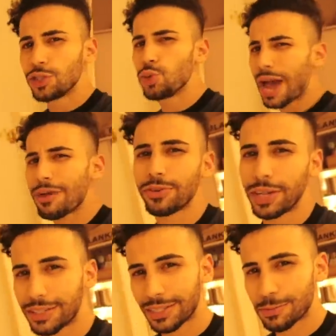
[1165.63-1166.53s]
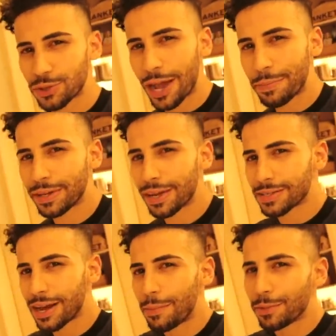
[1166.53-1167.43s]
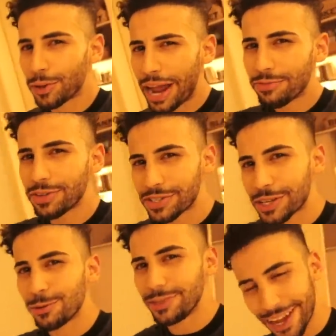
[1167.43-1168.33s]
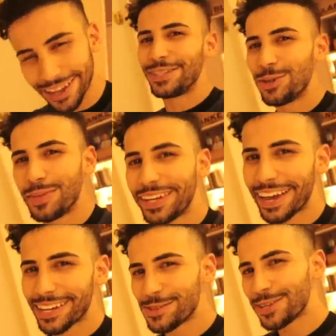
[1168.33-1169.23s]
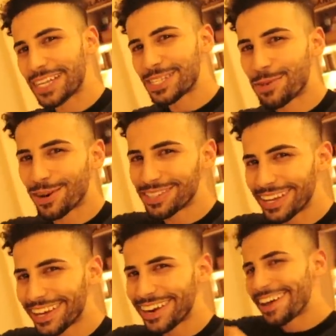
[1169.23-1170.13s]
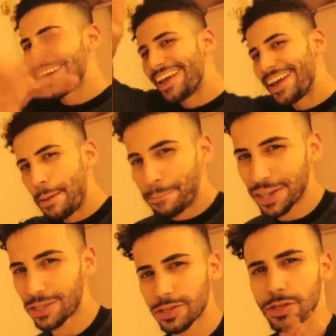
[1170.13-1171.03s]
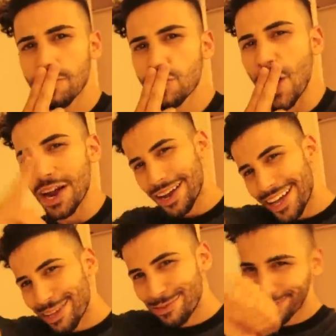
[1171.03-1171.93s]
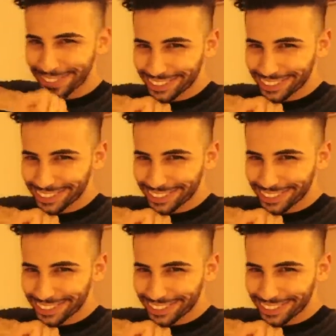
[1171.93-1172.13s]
Do not forget to subscribe because I upload every single day. Do me again. I'll see you guys tomorrow. Take care and peace. I love